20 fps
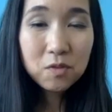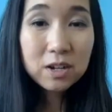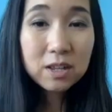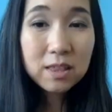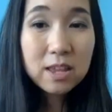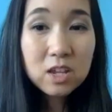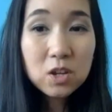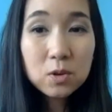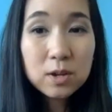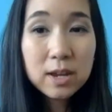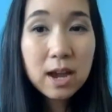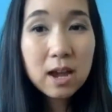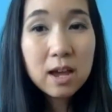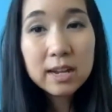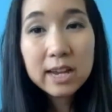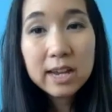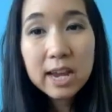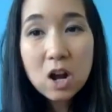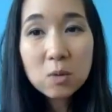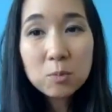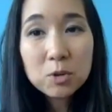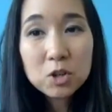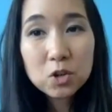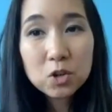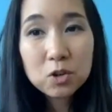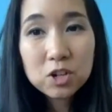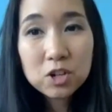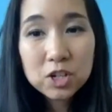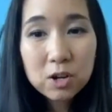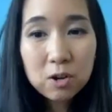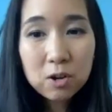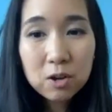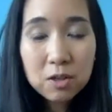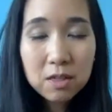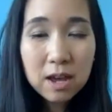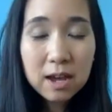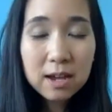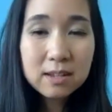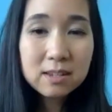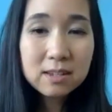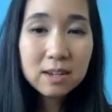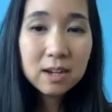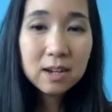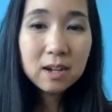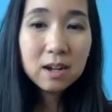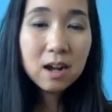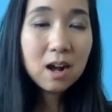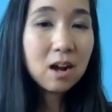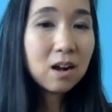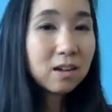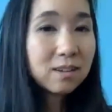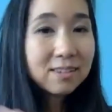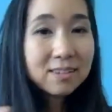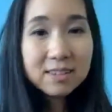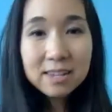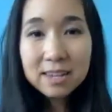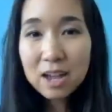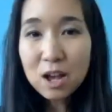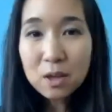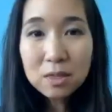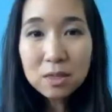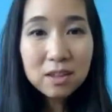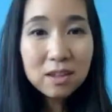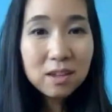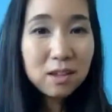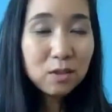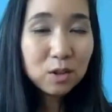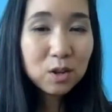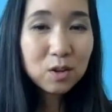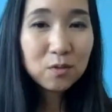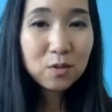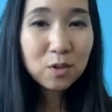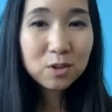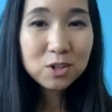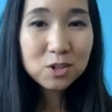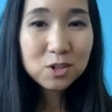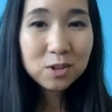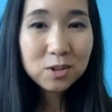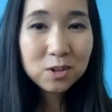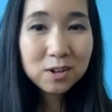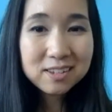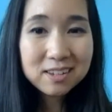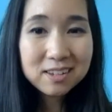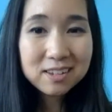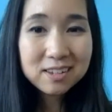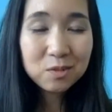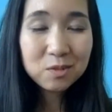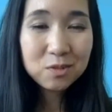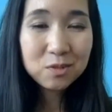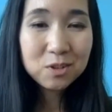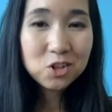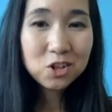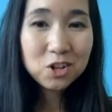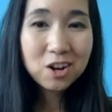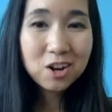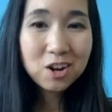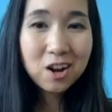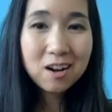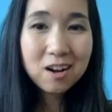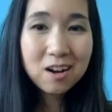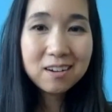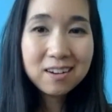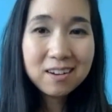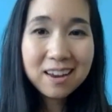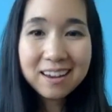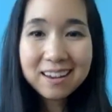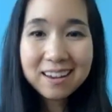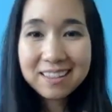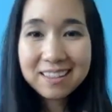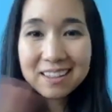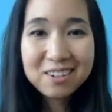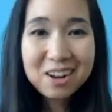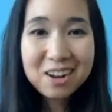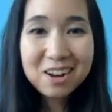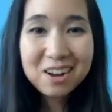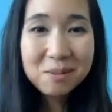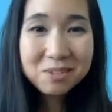Thank you. Yeah. And again, I'll be sure to share all that. Stay healthy. Looking forward to see you guys again in the future. And that wraps it